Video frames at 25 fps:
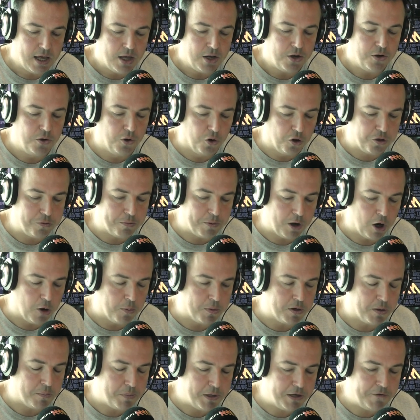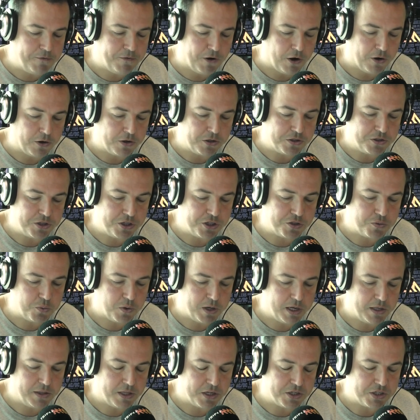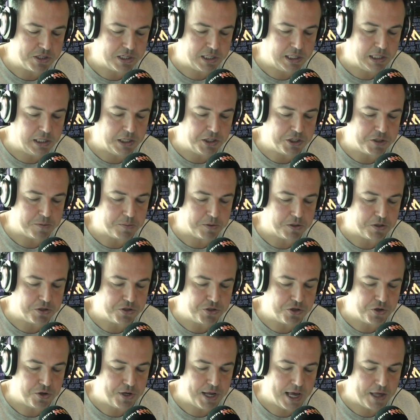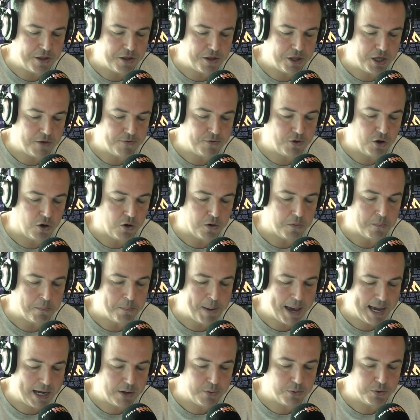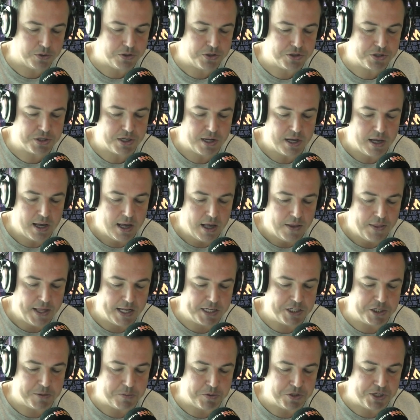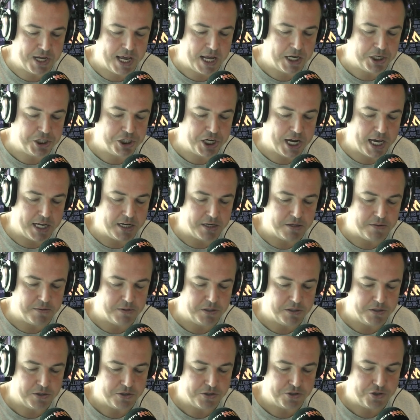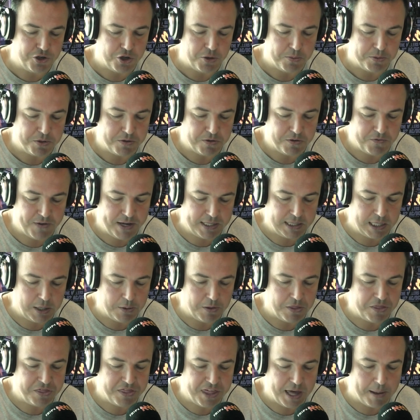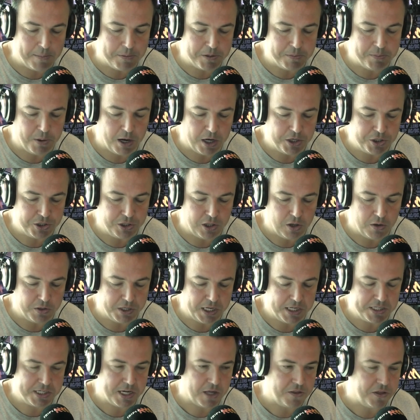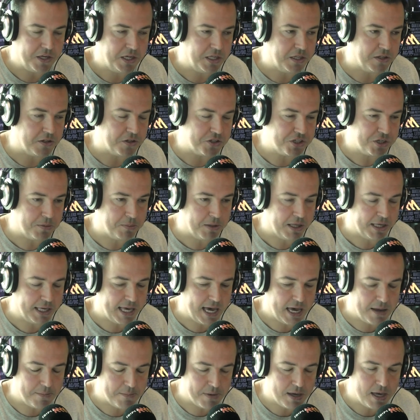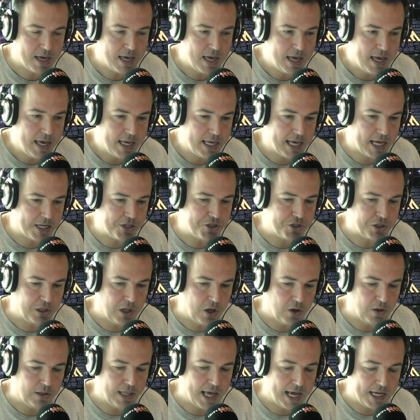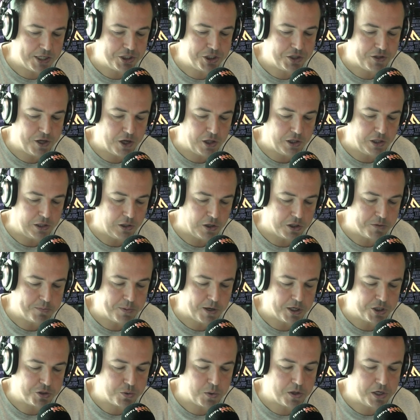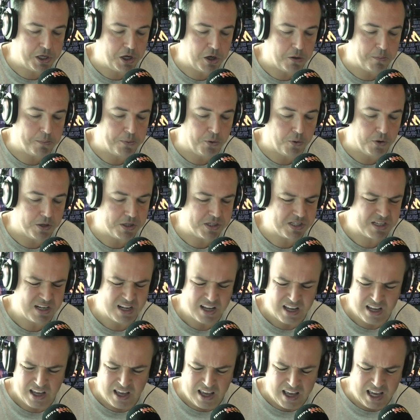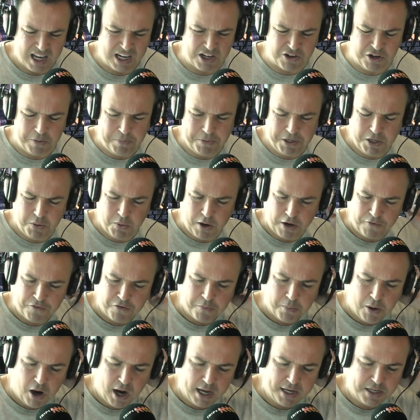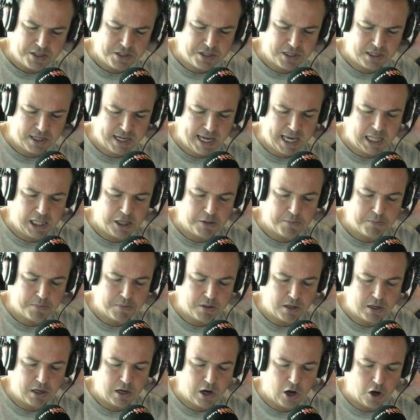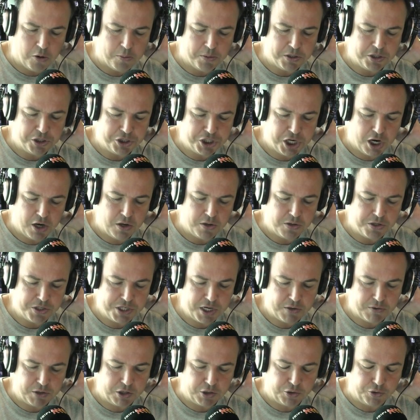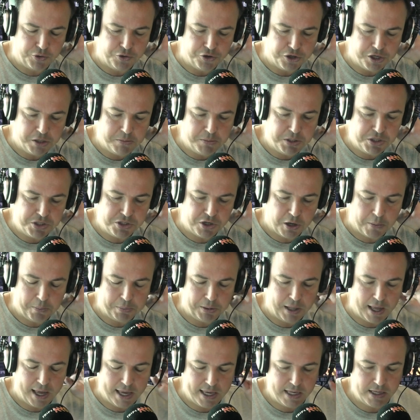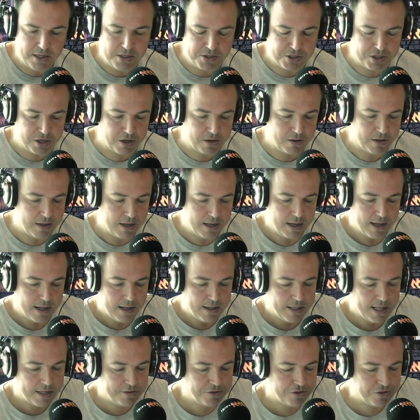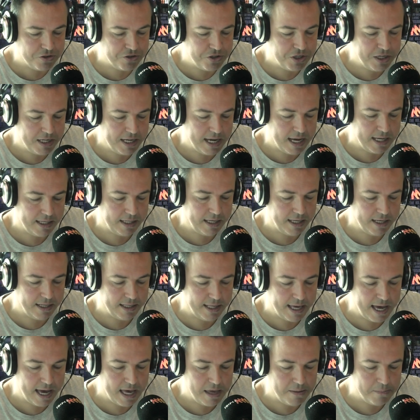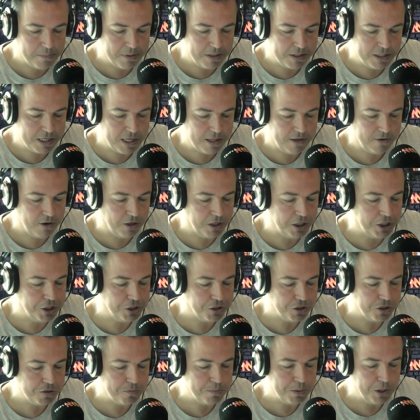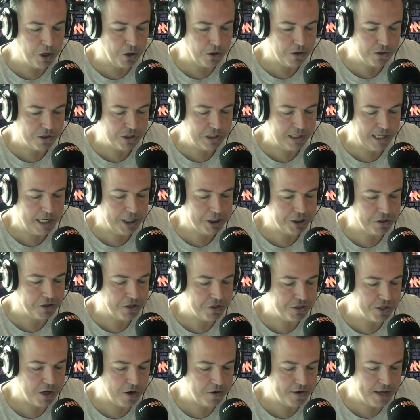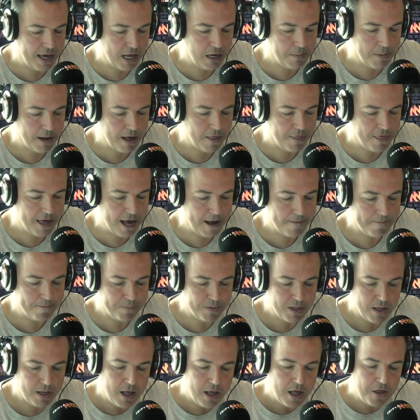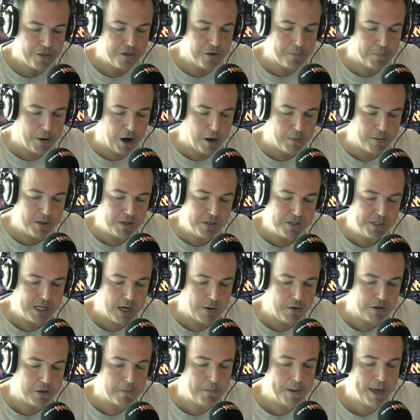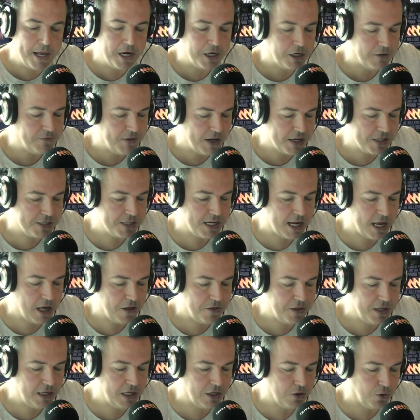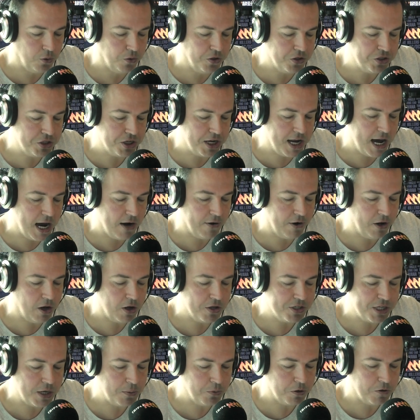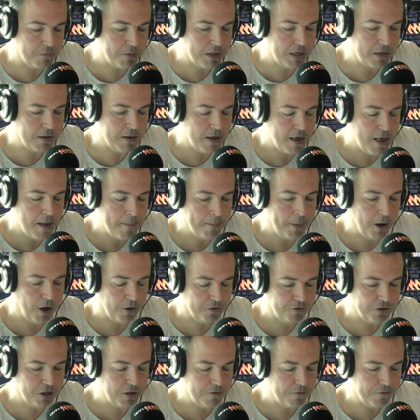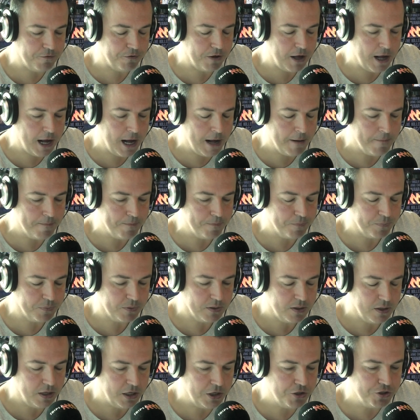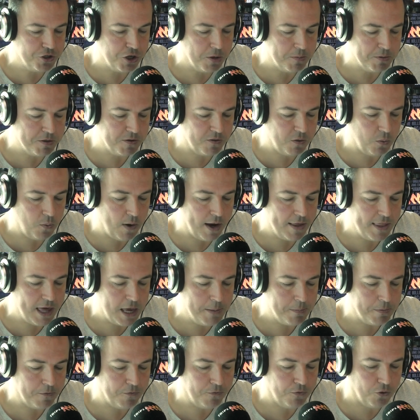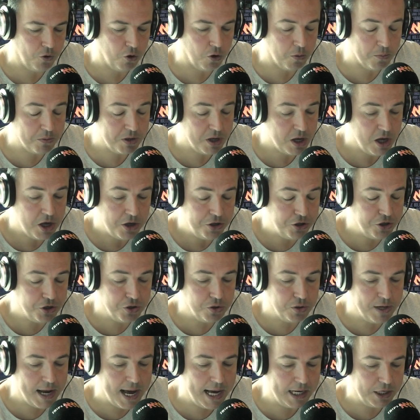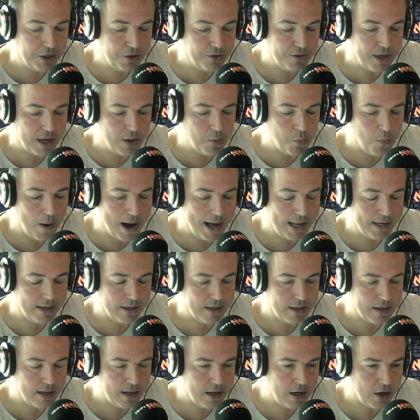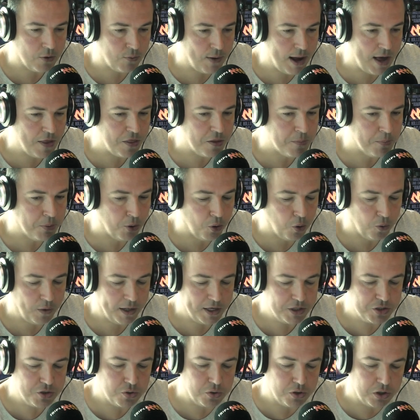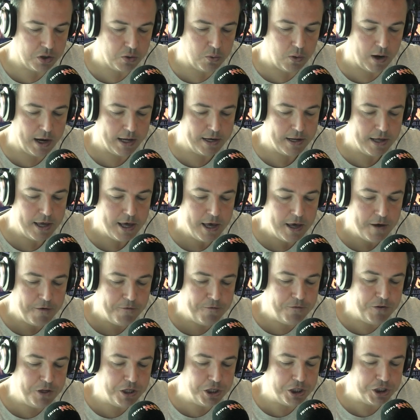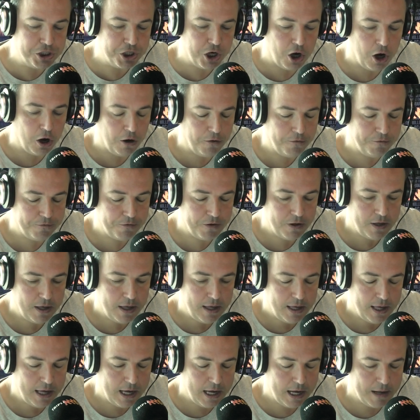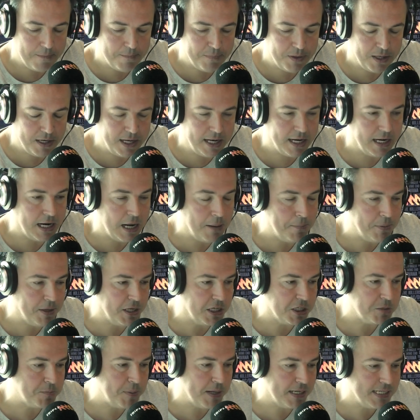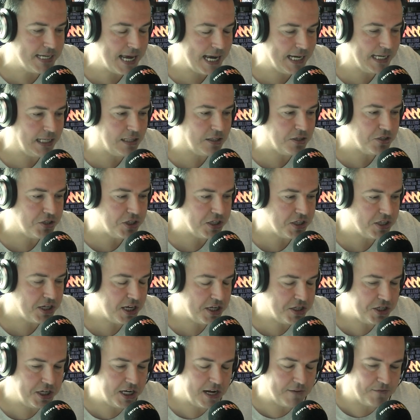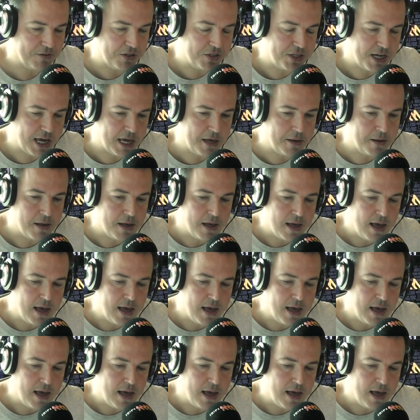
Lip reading: North Melbourne, a big focus this week. There's clearly some concern now that they've gone backwards. That's substantiated in the terms of the fact they were thumped by Geelong yesterday. I think in the similar game against Geelong last year, they only lost by 20-odd points. A cryptic one for mine is that Callum Coleman-Jones, they recruited him. He's not playing, so that's interesting. Can't get a game. But they've got issues beyond selection. There's no doubt about that. The Bombers, they were competitive yesterday. I think in all the scenarios, they would have been positive in terms of the way they performed. You could argue they won around the ball. They just couldn't quite finish off. It ended up being a spectacular success, you'd have to say,